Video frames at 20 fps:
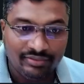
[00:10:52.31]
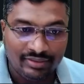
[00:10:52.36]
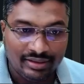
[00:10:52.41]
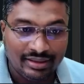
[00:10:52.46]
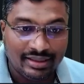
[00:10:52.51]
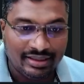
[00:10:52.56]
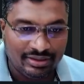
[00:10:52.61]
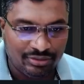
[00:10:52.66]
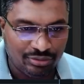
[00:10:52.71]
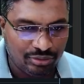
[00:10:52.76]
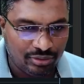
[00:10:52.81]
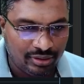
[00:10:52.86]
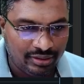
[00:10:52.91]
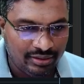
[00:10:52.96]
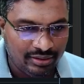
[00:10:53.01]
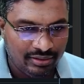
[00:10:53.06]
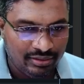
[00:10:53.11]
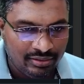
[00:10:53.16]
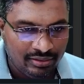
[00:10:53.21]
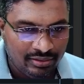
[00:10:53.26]
Will get
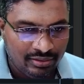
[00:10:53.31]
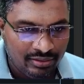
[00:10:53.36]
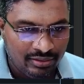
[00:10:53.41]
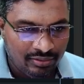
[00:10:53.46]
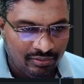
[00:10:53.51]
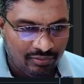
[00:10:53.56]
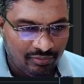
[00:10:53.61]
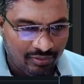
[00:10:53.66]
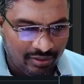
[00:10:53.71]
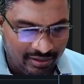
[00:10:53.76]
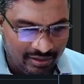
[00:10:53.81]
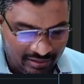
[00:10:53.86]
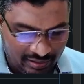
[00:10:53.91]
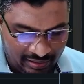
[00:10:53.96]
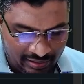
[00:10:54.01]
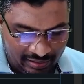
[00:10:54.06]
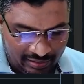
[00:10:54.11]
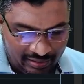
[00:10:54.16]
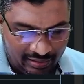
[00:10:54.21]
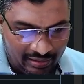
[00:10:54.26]
joined 1
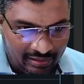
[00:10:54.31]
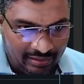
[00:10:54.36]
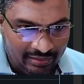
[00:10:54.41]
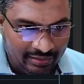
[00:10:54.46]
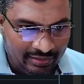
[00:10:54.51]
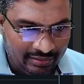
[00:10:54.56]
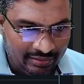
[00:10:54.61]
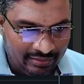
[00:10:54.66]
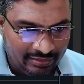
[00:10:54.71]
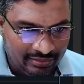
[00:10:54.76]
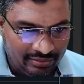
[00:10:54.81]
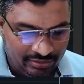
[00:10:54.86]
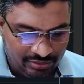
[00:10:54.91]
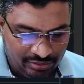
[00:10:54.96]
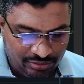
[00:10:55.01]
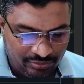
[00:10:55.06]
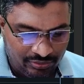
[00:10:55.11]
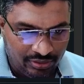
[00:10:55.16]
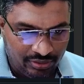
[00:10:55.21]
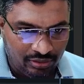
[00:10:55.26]
and in,
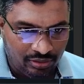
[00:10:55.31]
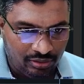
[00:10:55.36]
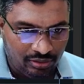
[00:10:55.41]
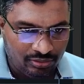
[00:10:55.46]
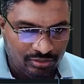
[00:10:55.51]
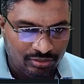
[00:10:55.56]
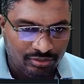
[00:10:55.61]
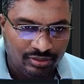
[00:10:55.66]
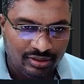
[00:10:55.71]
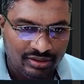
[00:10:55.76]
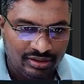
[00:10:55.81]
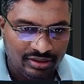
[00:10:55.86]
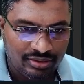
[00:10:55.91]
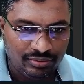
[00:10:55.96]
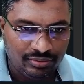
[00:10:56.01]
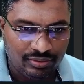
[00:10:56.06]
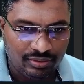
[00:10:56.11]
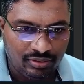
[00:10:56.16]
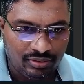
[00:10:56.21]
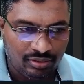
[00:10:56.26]
this one also, and
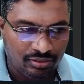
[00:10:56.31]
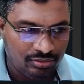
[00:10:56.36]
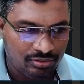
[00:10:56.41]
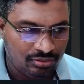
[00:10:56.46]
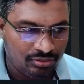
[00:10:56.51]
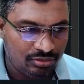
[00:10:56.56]
this one also.